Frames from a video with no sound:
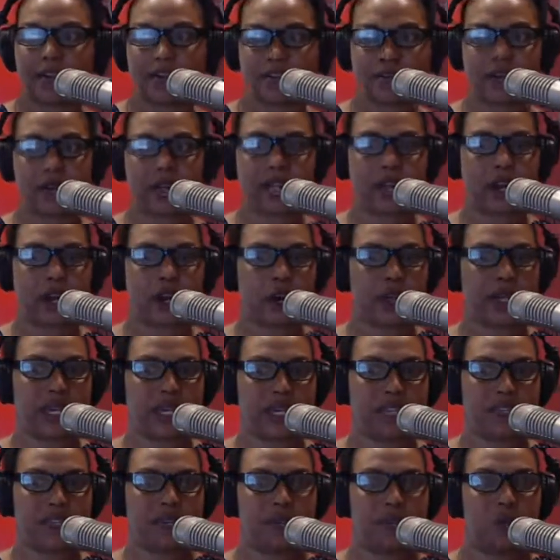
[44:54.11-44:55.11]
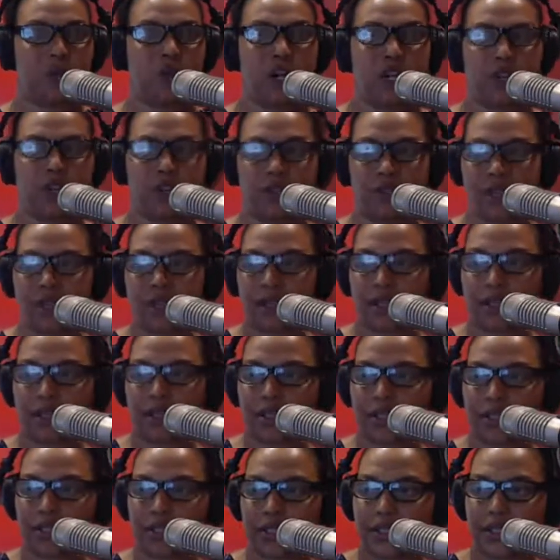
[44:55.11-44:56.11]
40-hour week is
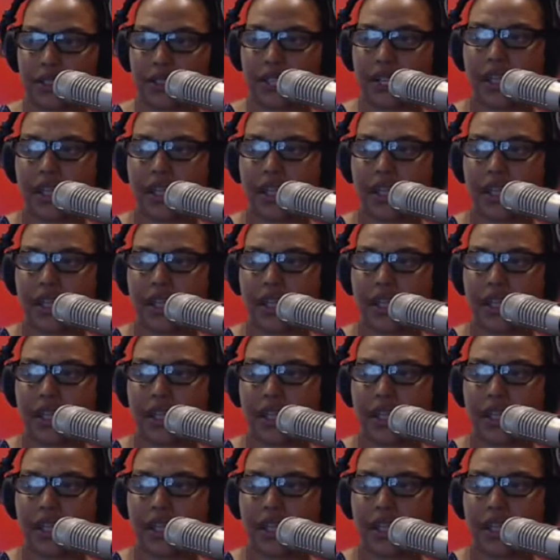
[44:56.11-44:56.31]
$400.